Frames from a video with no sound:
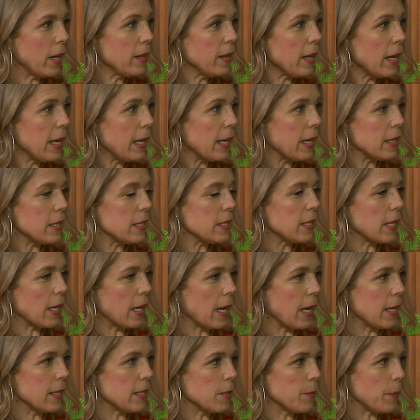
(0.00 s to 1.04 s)
they get into that
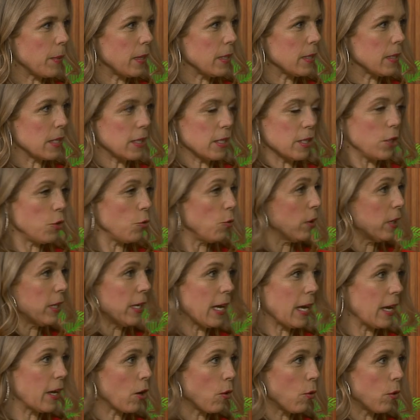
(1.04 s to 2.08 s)
headspace, because you really
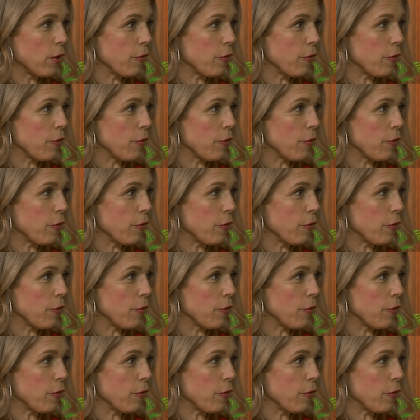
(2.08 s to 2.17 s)
can't go any